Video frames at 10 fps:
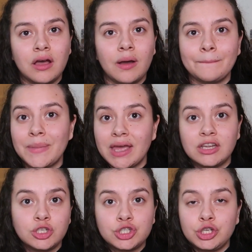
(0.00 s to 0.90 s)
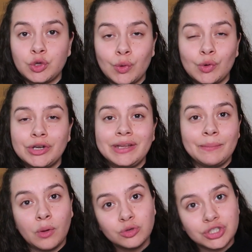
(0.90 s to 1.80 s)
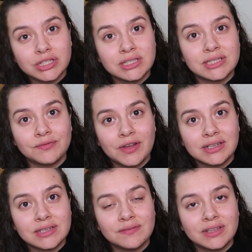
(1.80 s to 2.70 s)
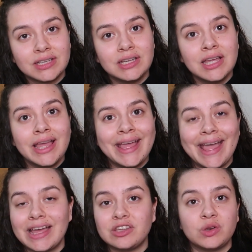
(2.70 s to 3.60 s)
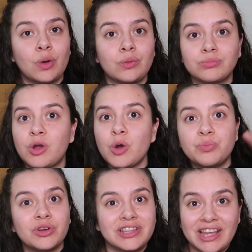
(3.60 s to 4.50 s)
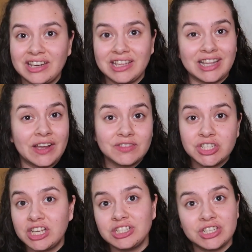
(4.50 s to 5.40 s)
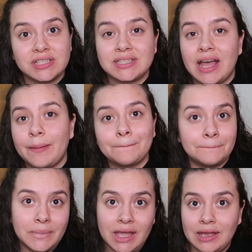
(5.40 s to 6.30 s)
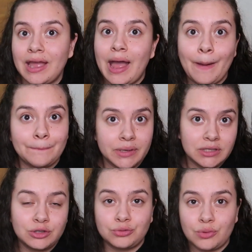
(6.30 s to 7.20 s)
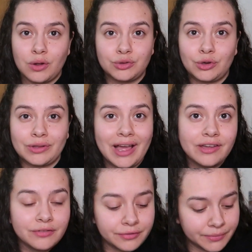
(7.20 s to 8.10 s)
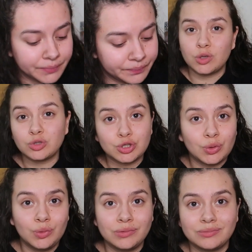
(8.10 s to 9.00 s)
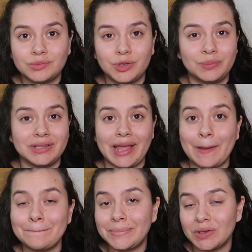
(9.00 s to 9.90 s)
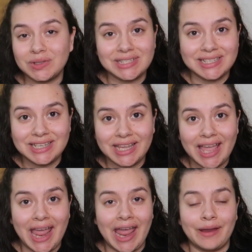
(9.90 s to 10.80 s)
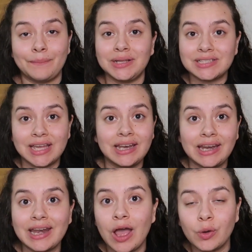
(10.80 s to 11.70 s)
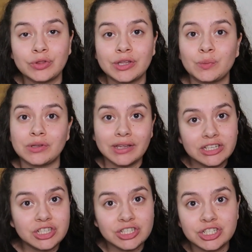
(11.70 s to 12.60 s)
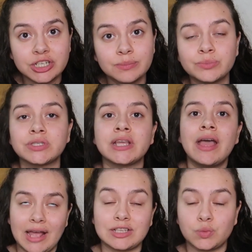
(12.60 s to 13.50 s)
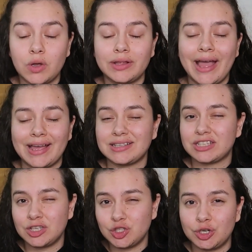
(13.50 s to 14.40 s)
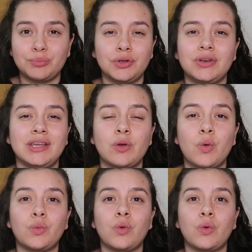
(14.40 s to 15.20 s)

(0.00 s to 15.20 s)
uh, manage your emotions effectively and you know cope with any life changes that may happen throughout your life social would be like building and maintaining healthy relationships as well as contributing